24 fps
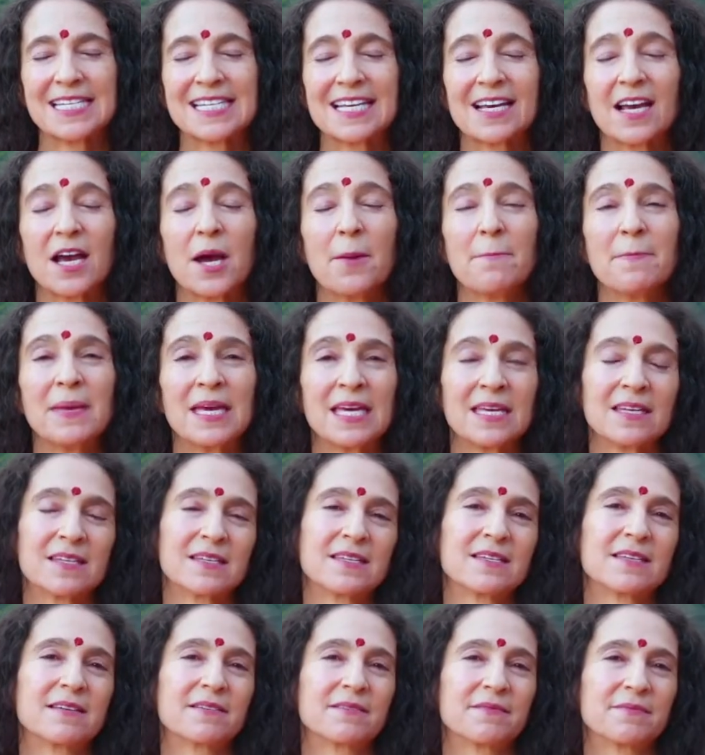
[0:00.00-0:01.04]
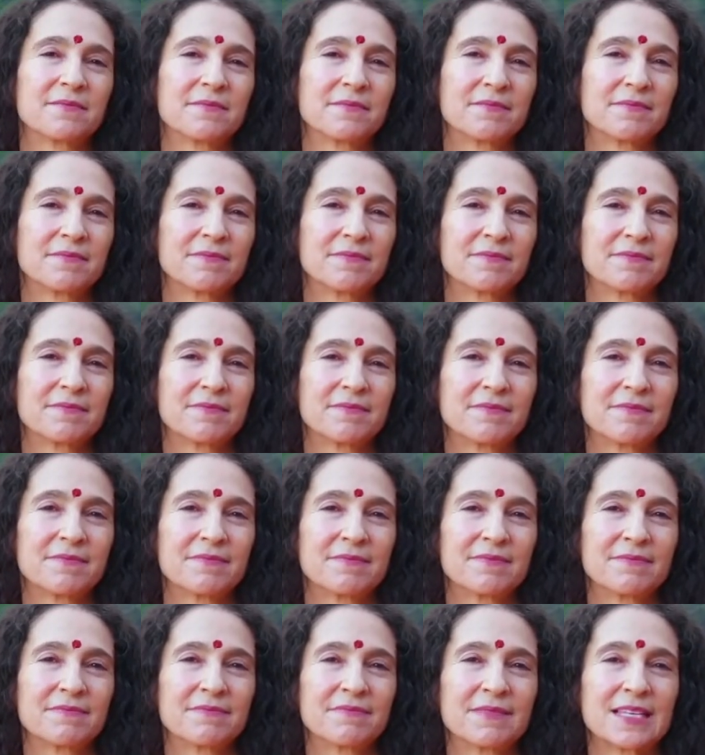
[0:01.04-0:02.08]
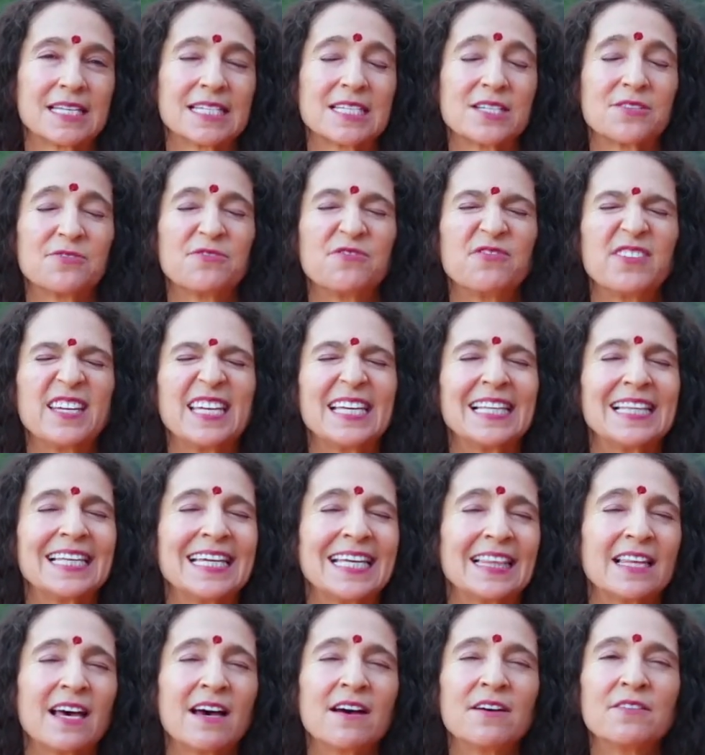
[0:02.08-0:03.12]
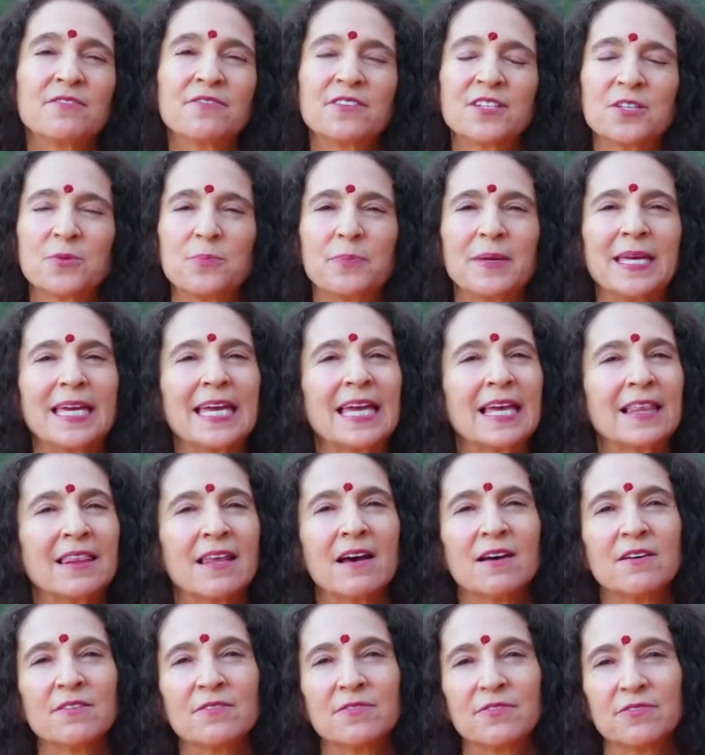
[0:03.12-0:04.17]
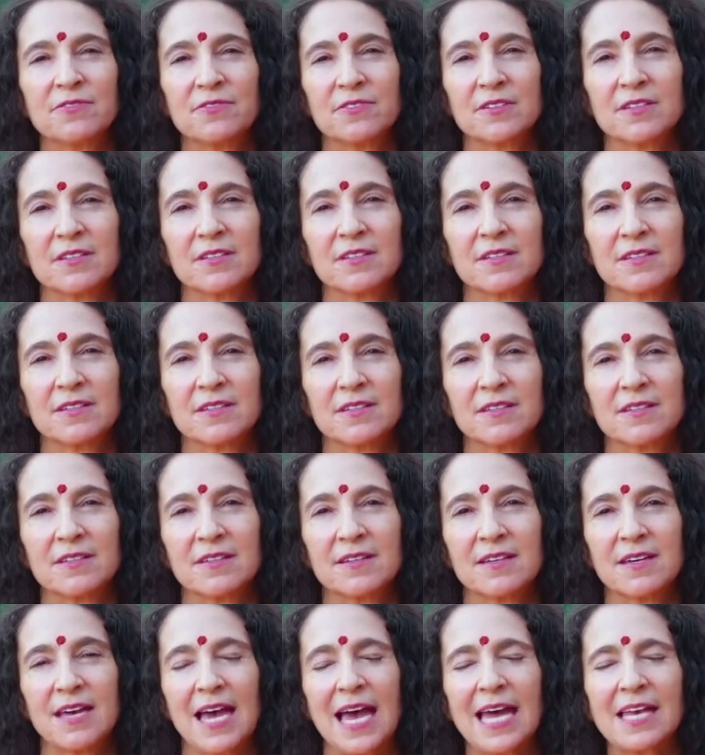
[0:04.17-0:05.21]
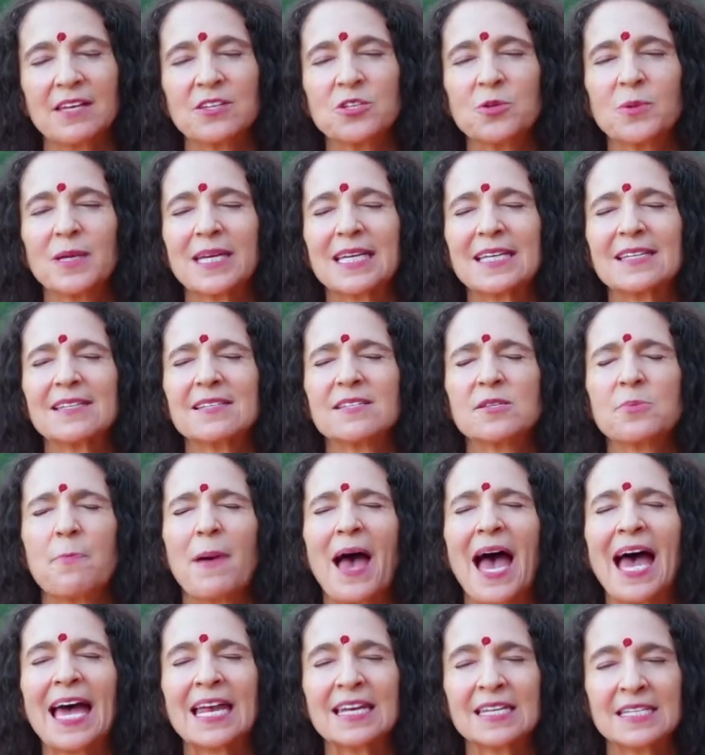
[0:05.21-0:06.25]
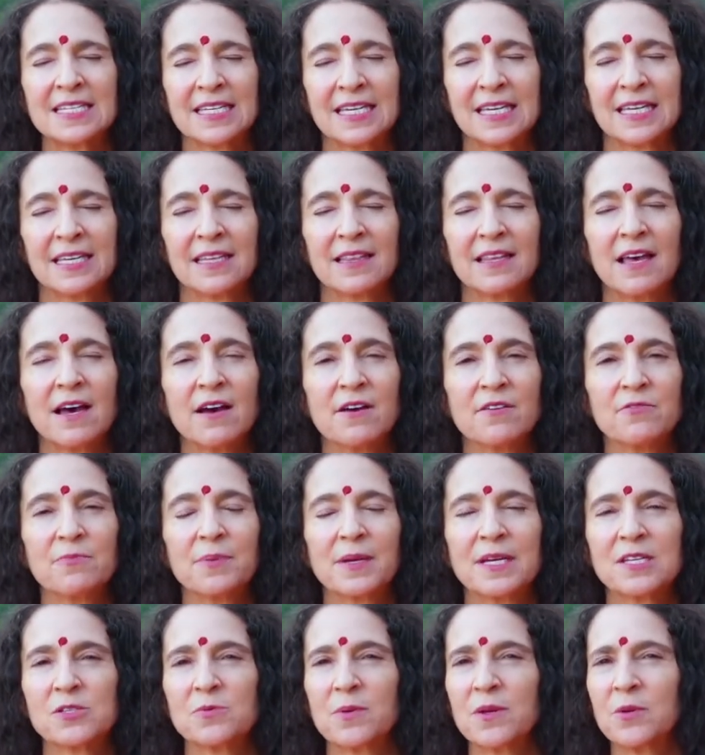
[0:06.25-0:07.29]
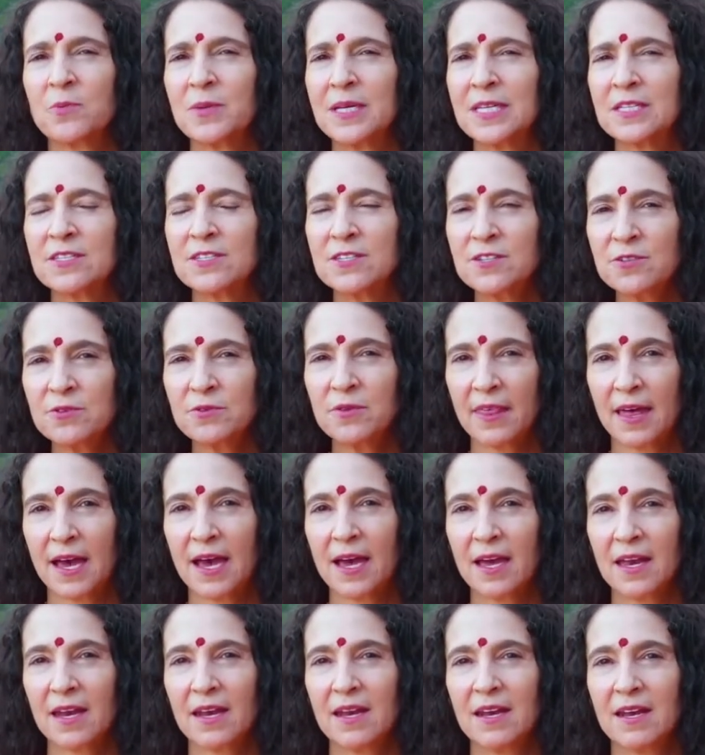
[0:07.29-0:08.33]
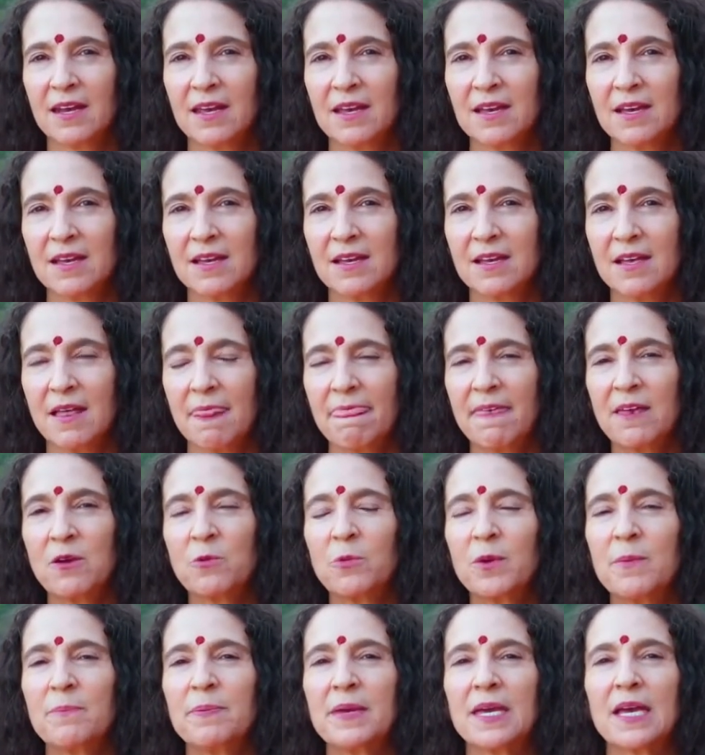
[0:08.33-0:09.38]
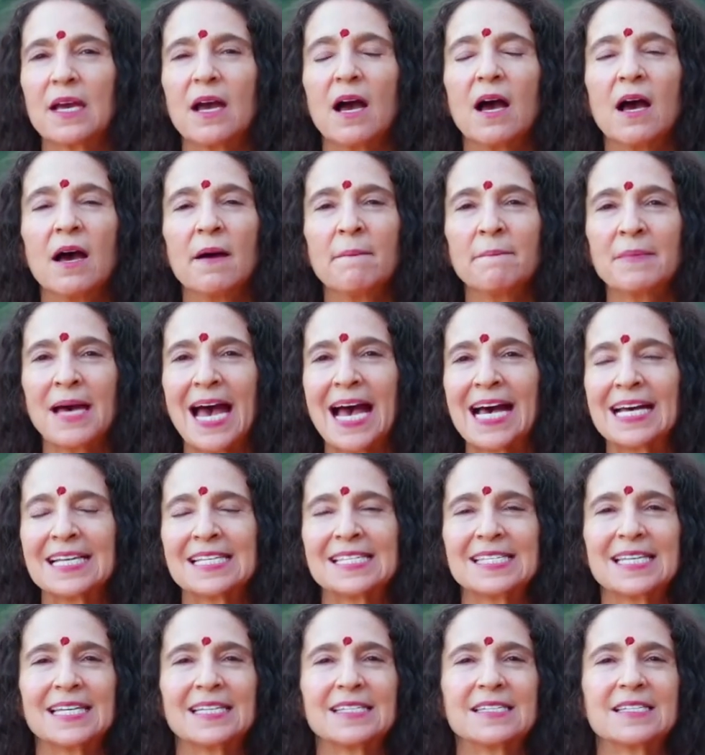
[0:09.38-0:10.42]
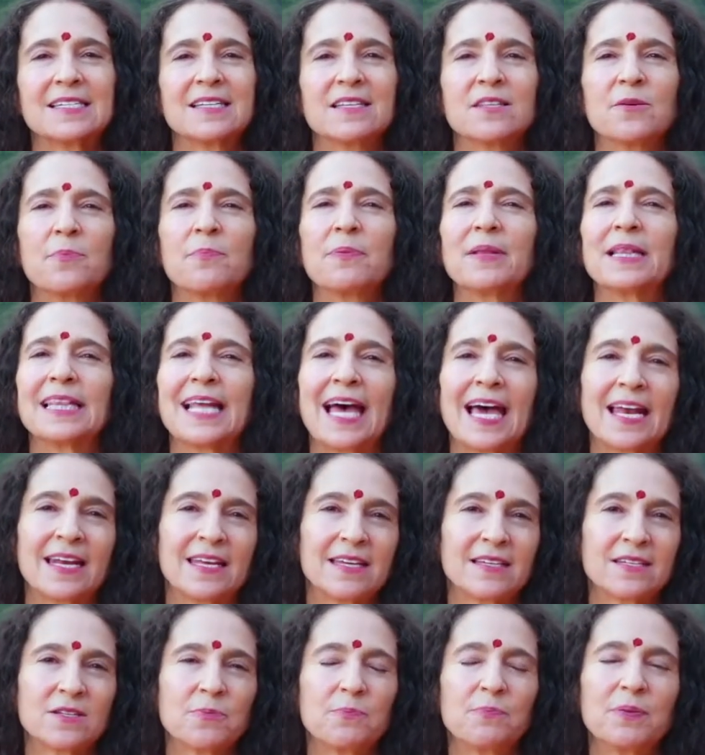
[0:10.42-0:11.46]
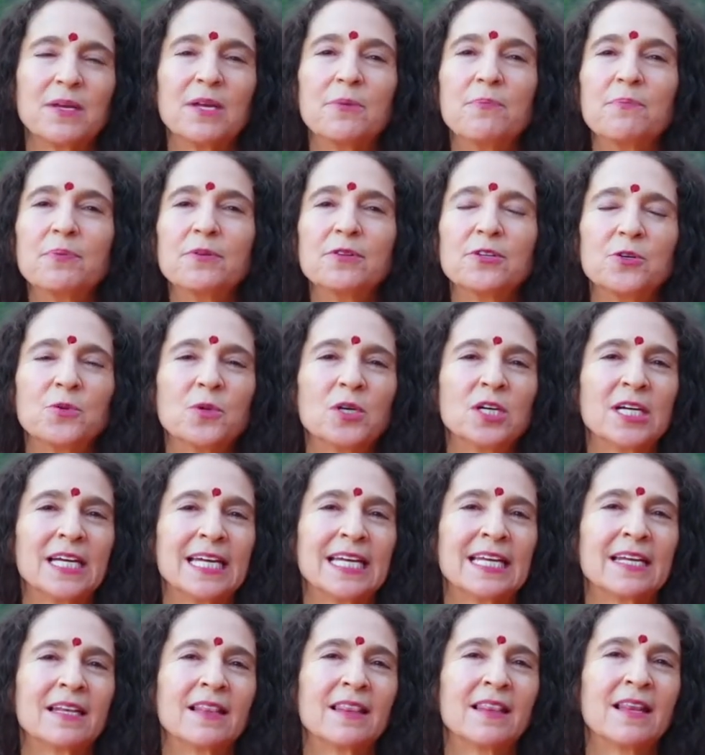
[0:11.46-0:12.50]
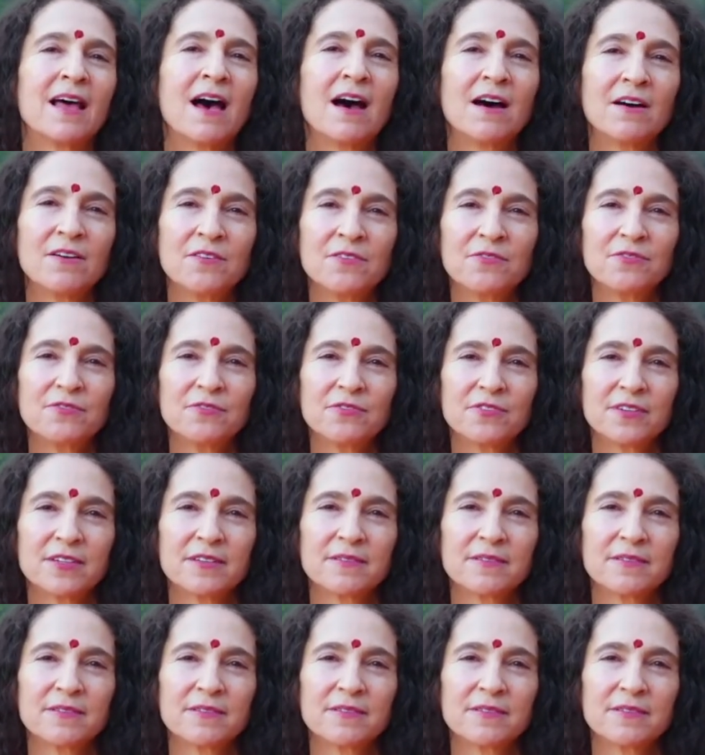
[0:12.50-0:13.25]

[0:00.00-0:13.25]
to commit to feeling love, to being love, and to expanding in love. Because when we do that, then we become assets to the planet. People who are in love